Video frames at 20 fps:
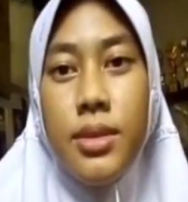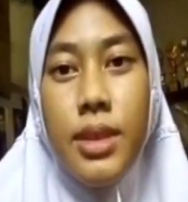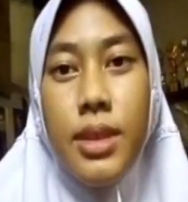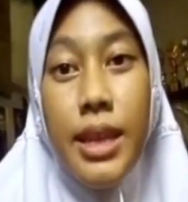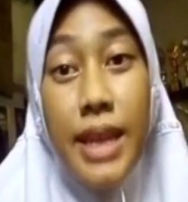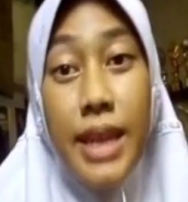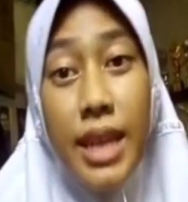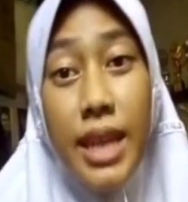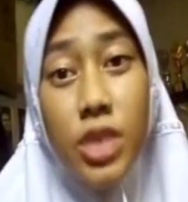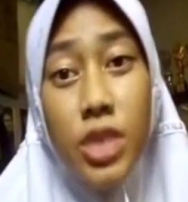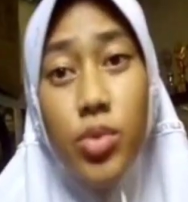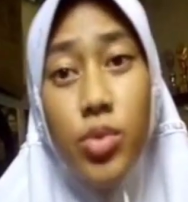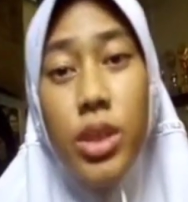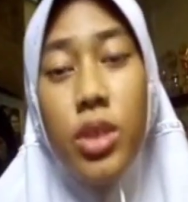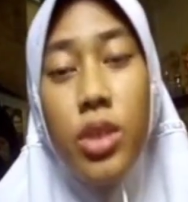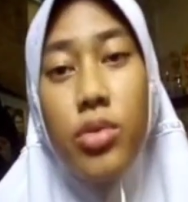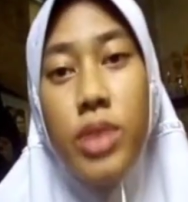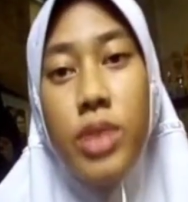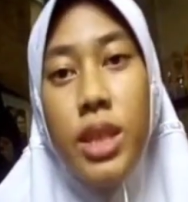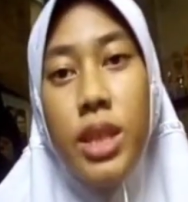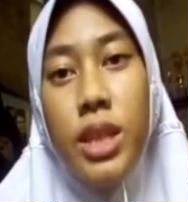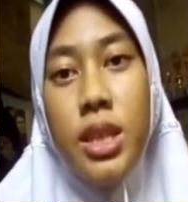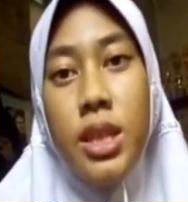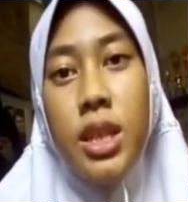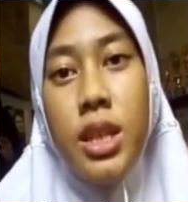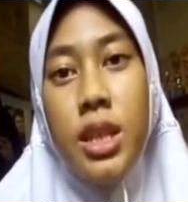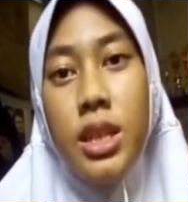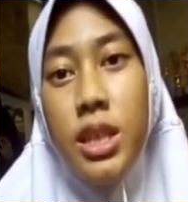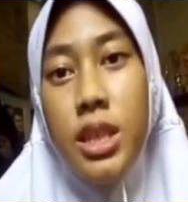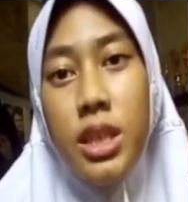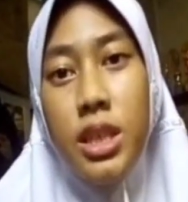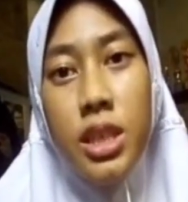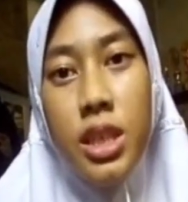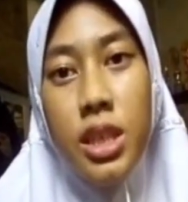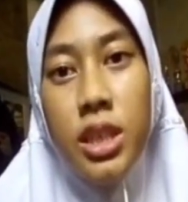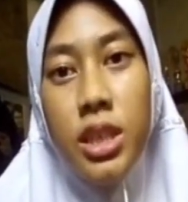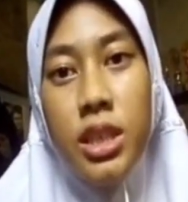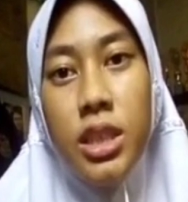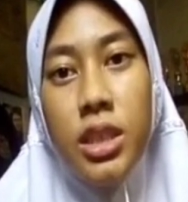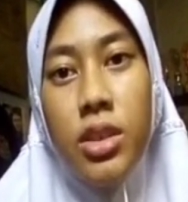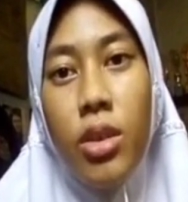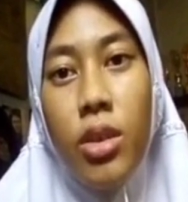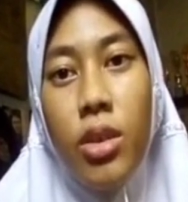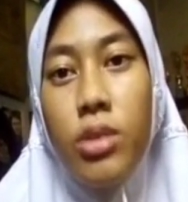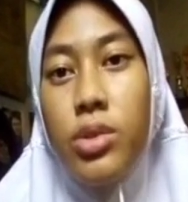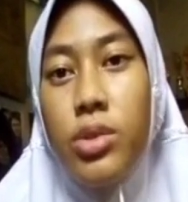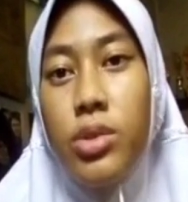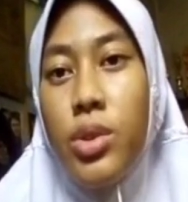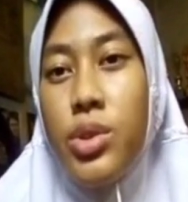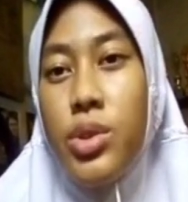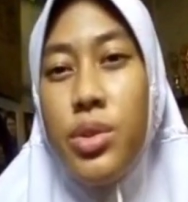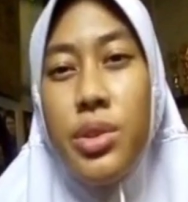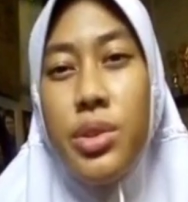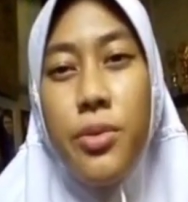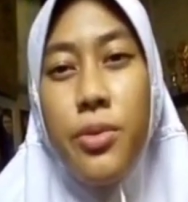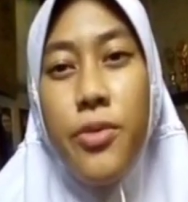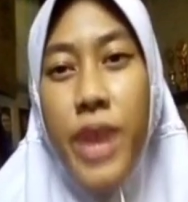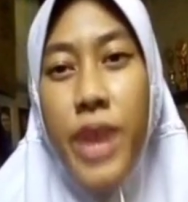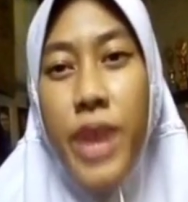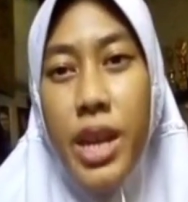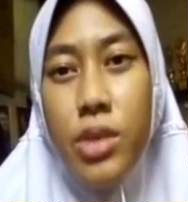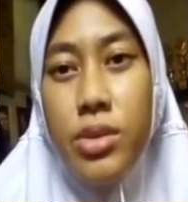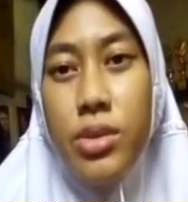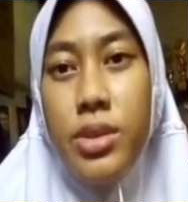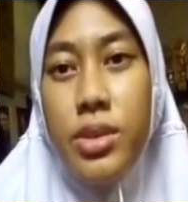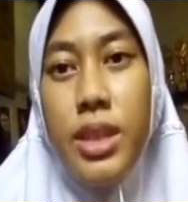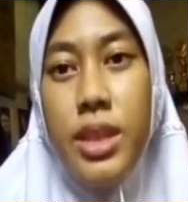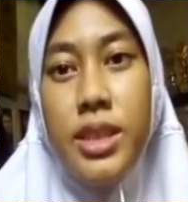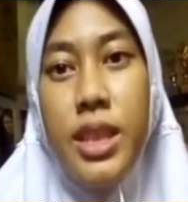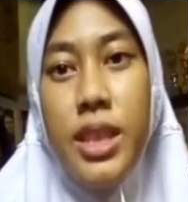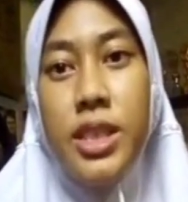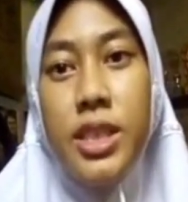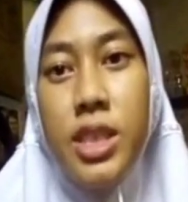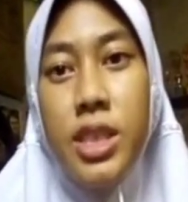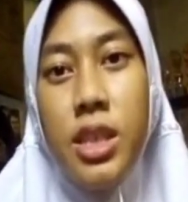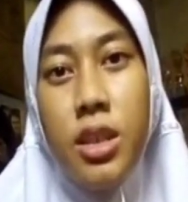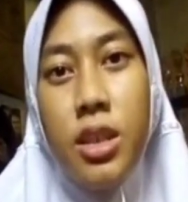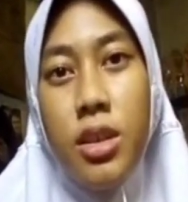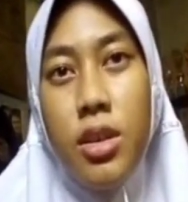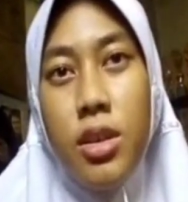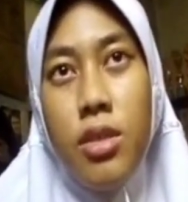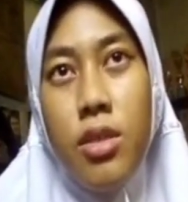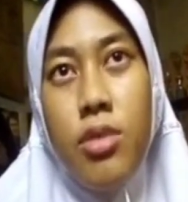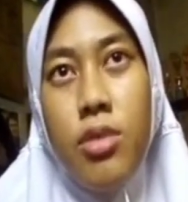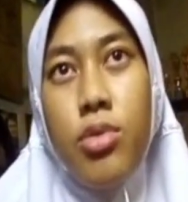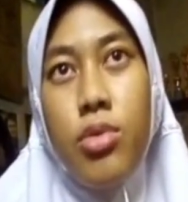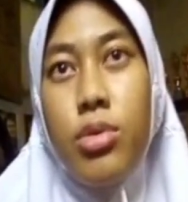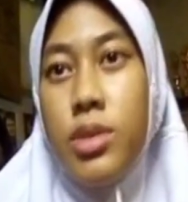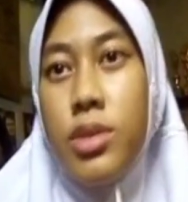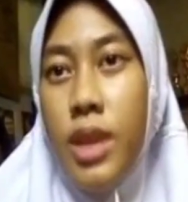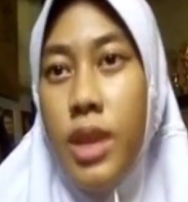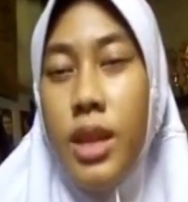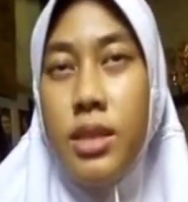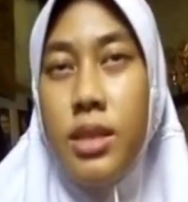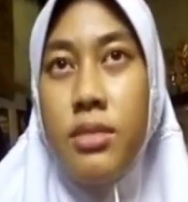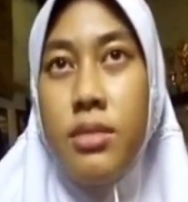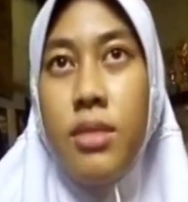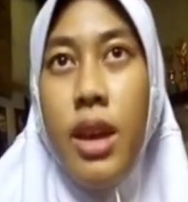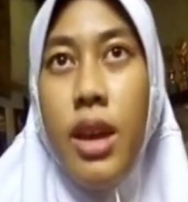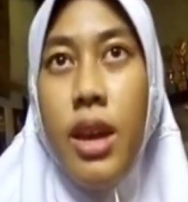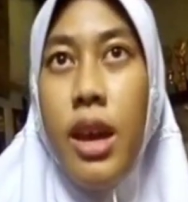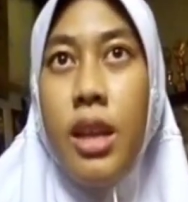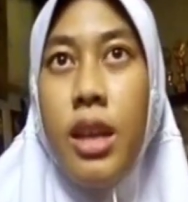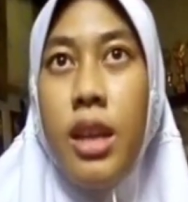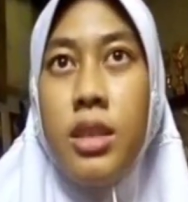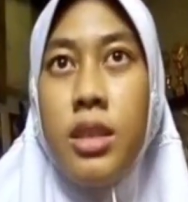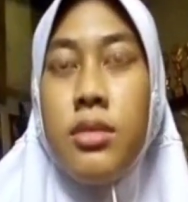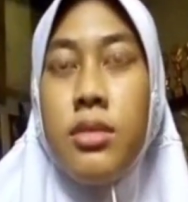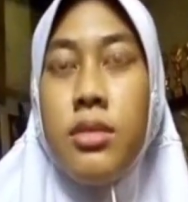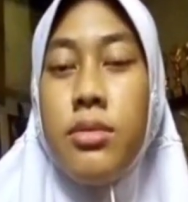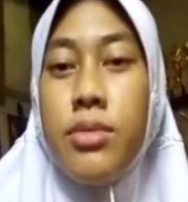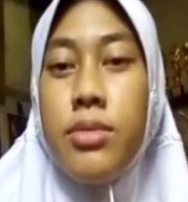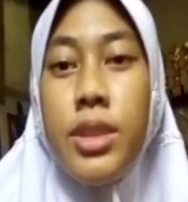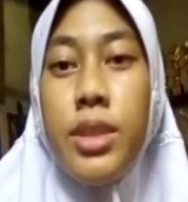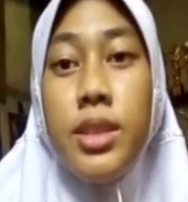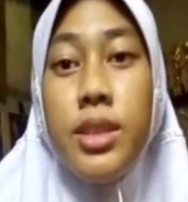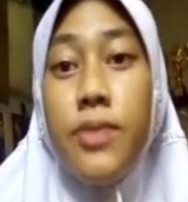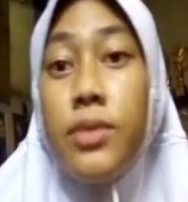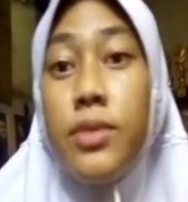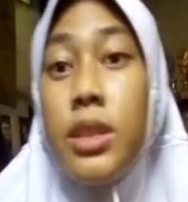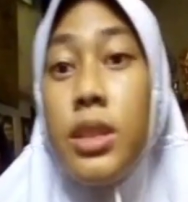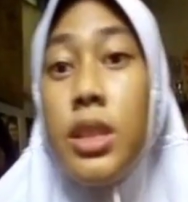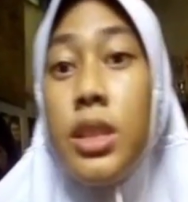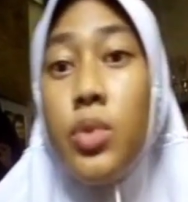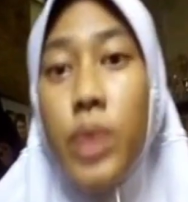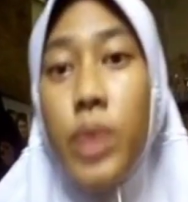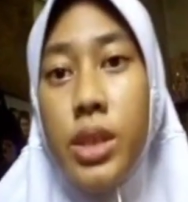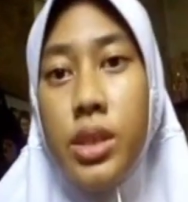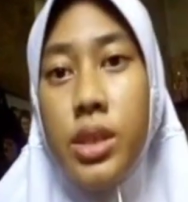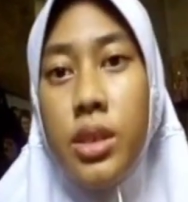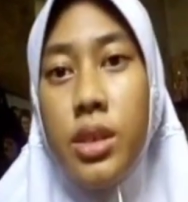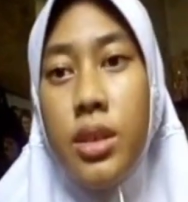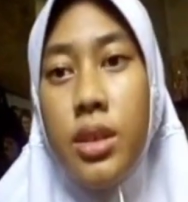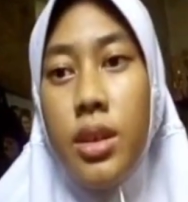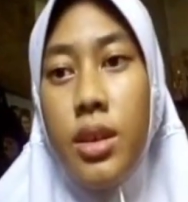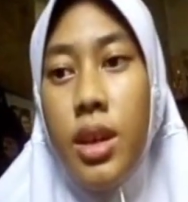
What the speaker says: And as we know that learner also use various strategies to send and receive language,